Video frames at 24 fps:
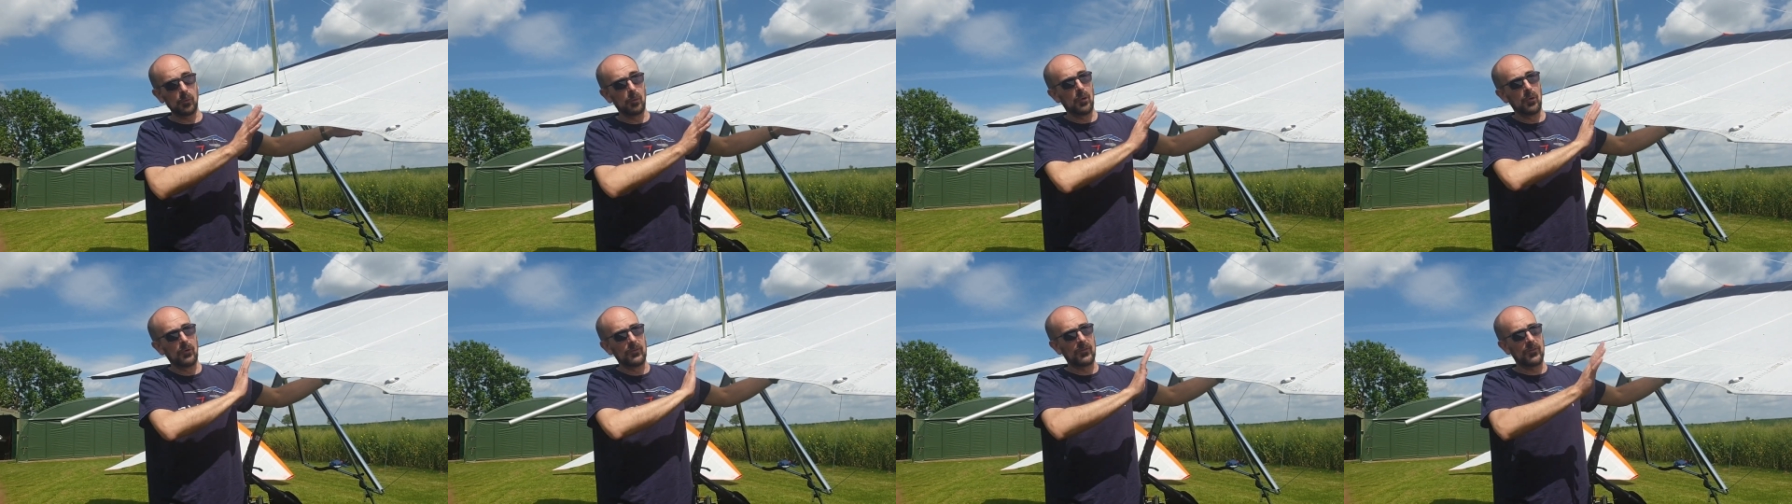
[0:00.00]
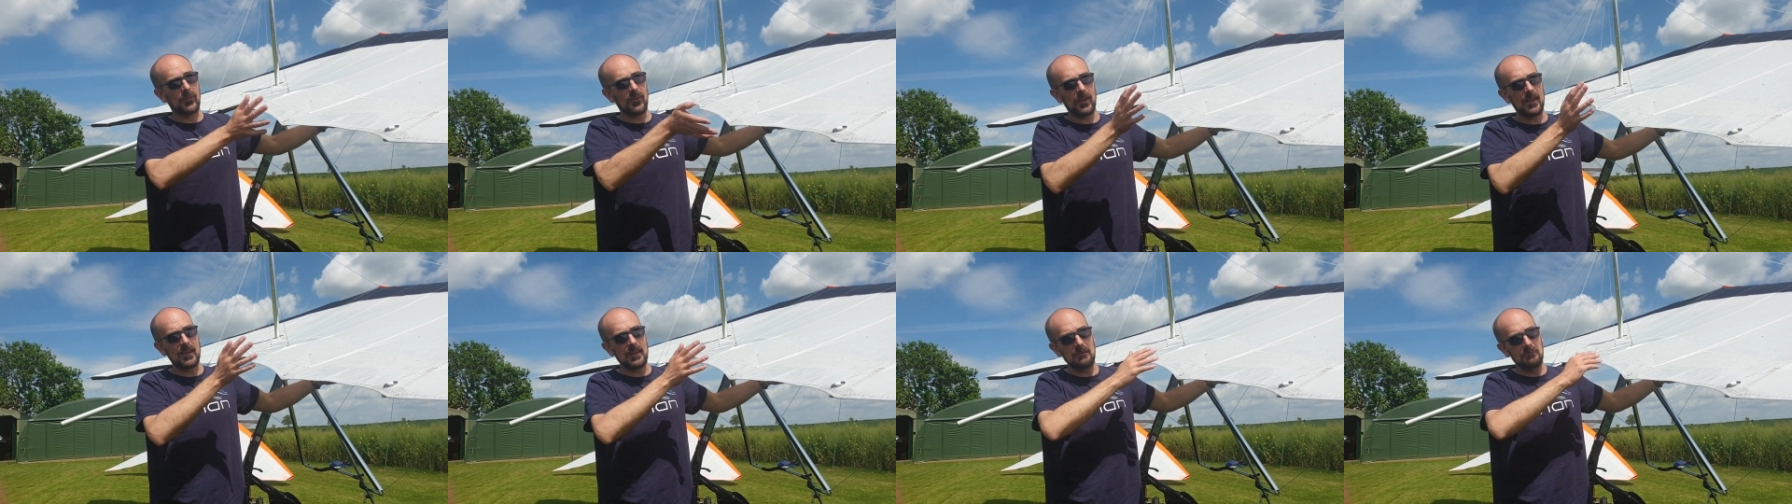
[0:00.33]
towards
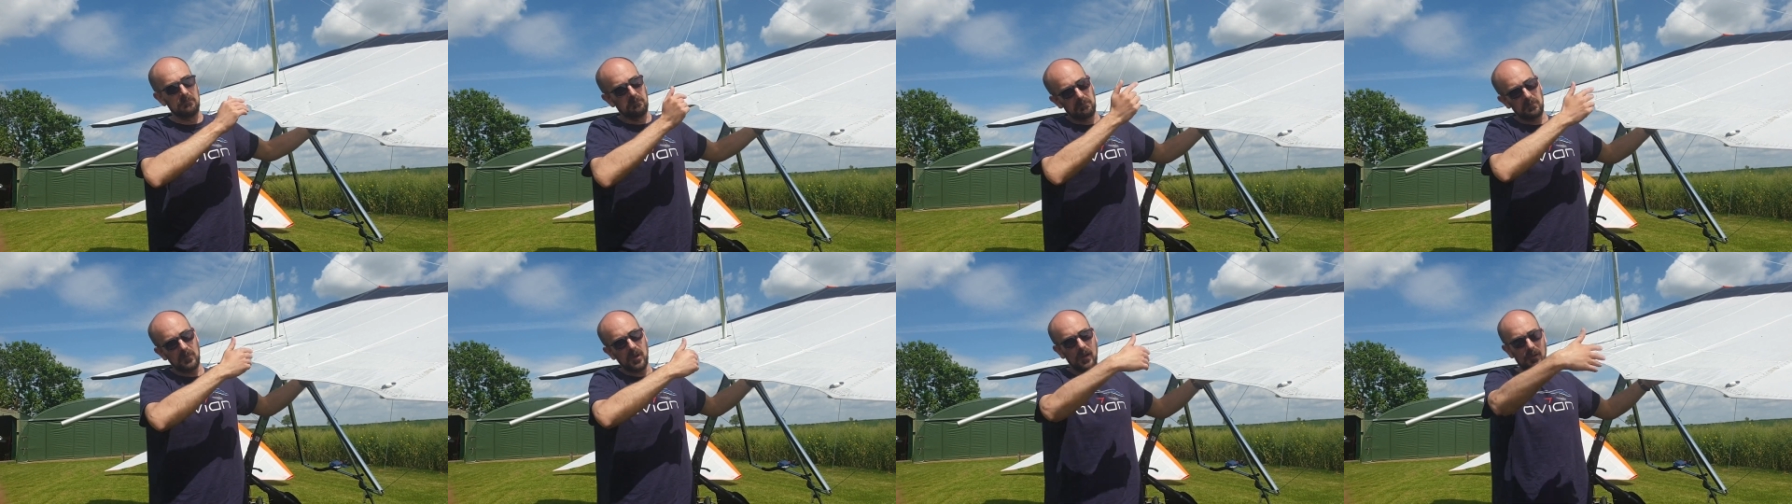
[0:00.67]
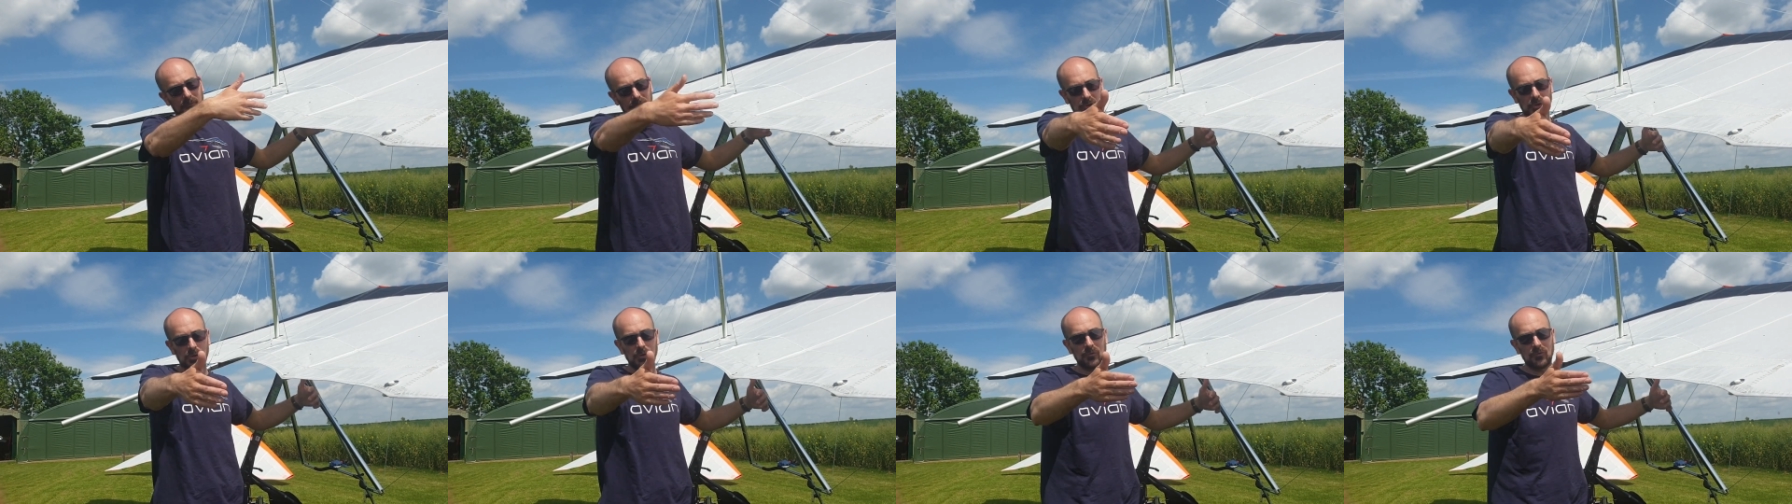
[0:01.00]
the kind
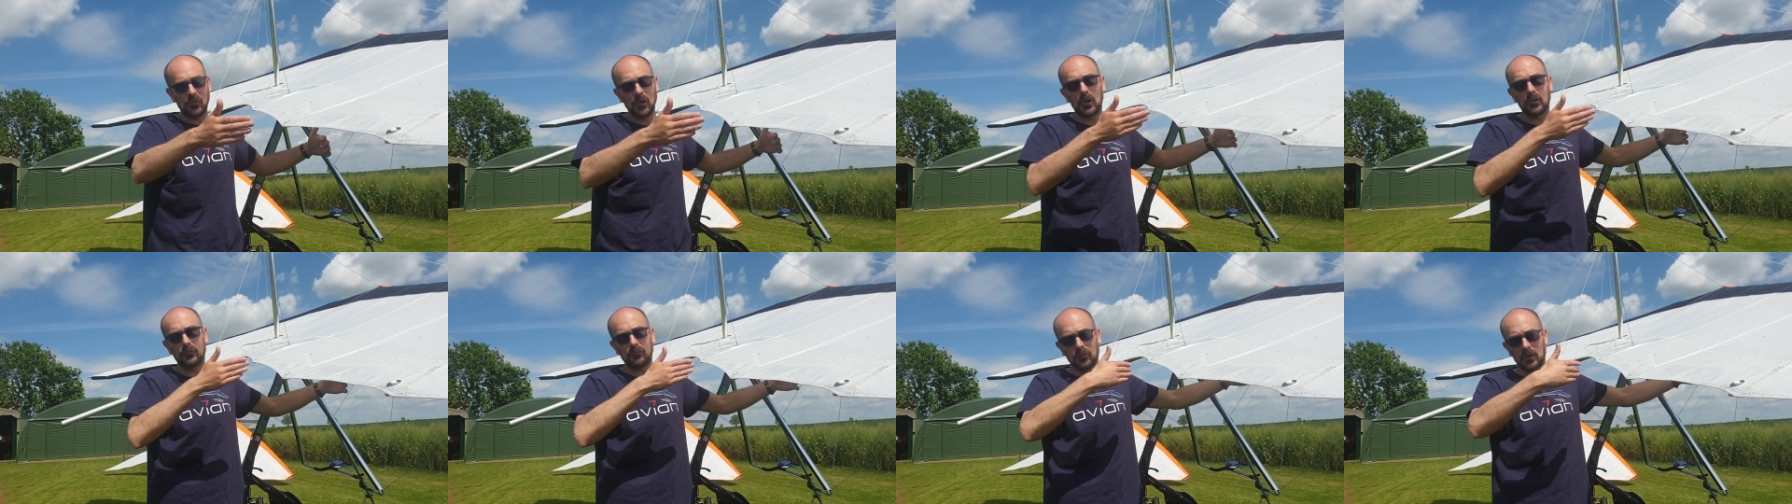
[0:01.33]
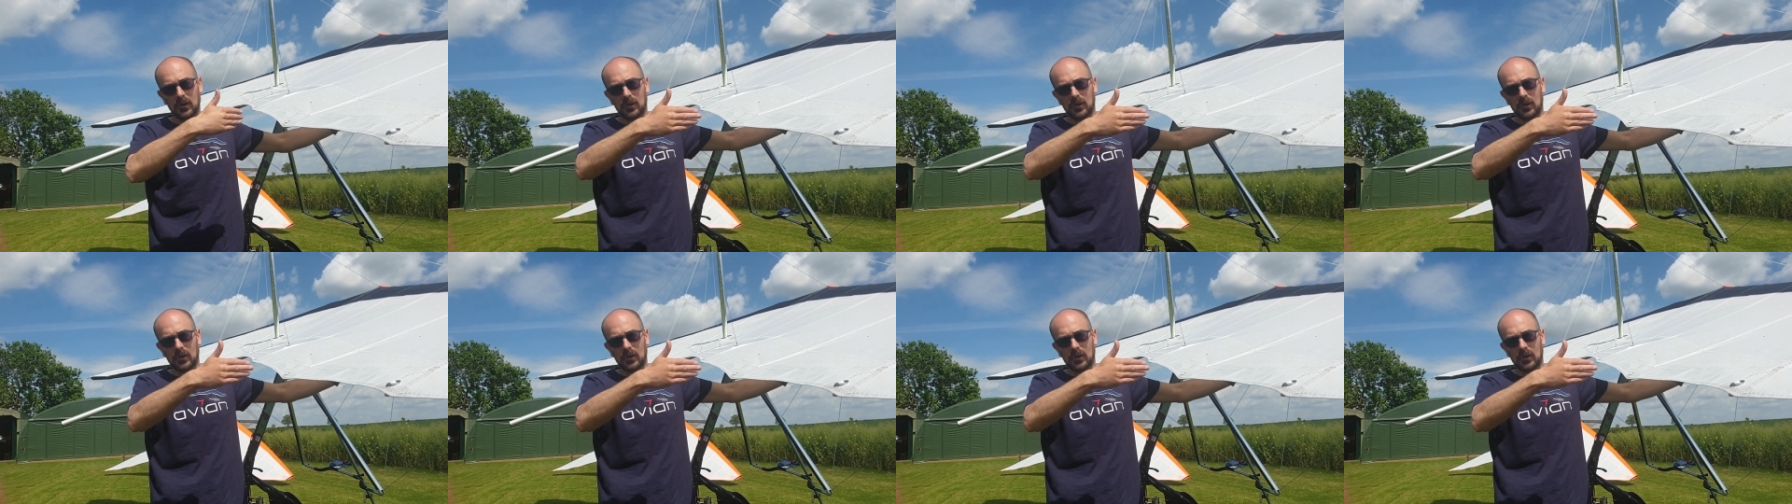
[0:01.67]
of 2/3,